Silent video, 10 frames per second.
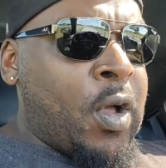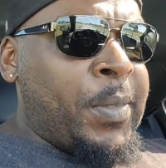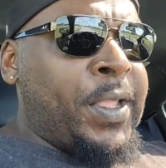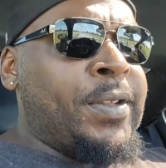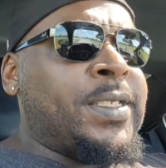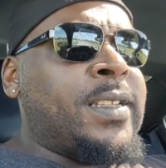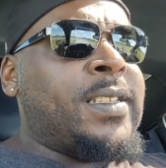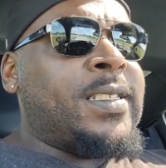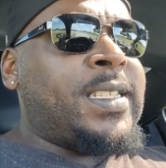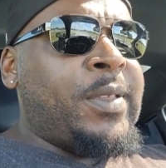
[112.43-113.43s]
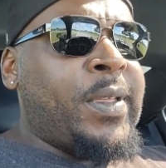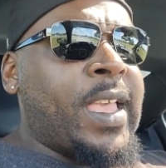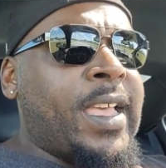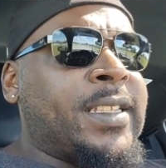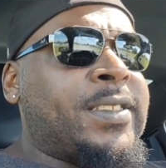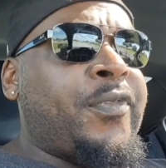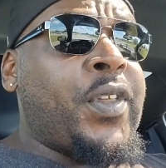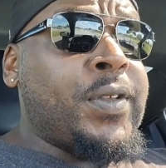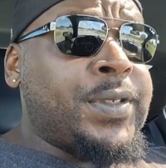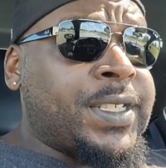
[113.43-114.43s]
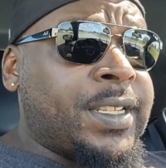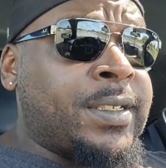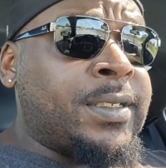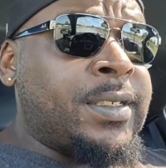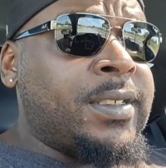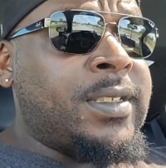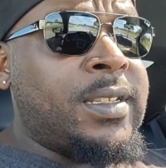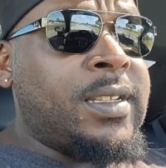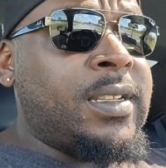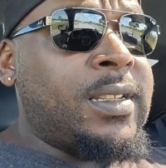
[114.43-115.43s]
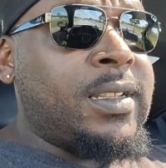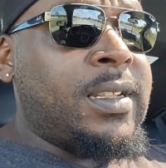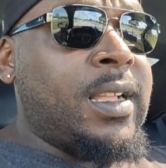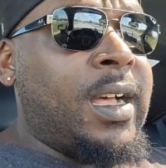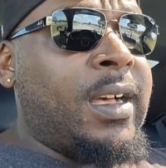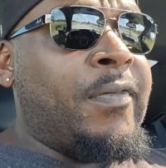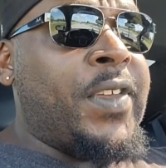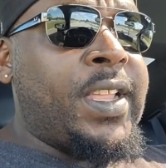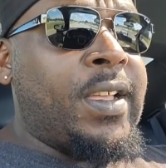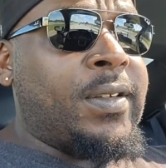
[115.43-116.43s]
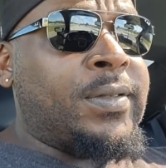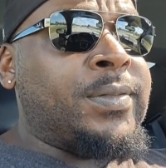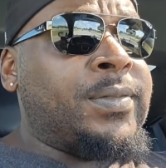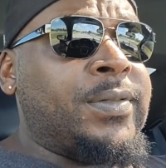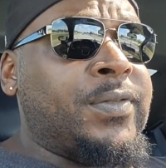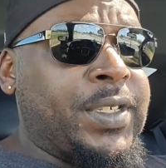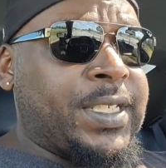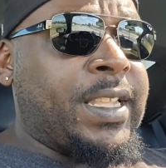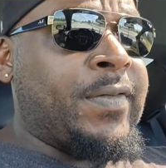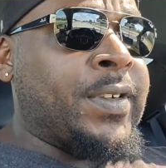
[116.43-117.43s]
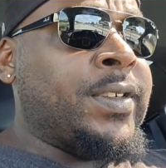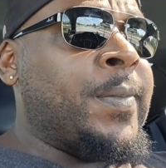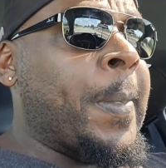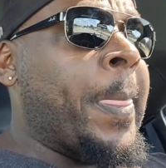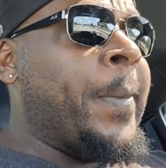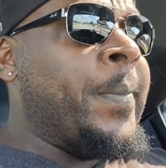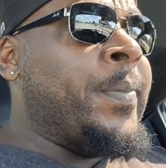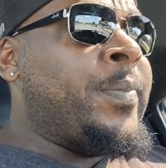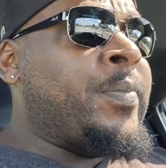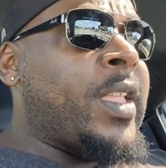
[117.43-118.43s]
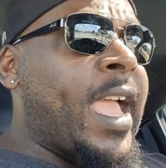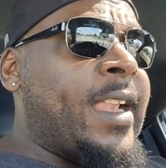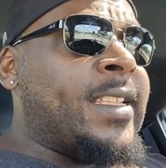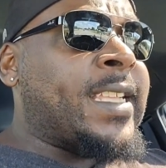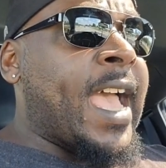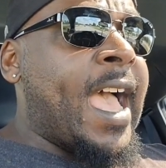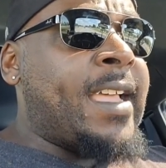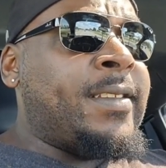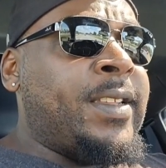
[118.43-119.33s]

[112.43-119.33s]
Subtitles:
I'm using the TBS Fusion video receiver. And it's got,